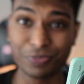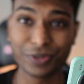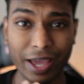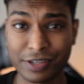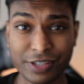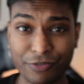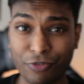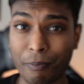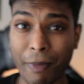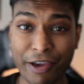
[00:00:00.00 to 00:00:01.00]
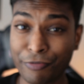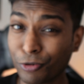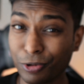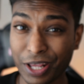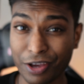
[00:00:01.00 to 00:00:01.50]
Like I said, from my
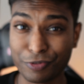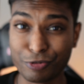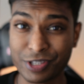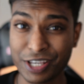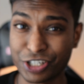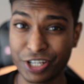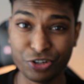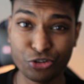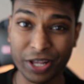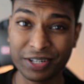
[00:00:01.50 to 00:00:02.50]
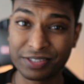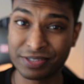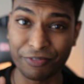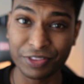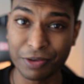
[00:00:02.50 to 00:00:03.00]
full day of usage, it drained
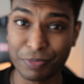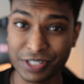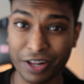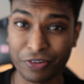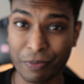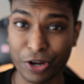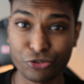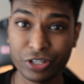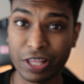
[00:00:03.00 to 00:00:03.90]
70% of the battery.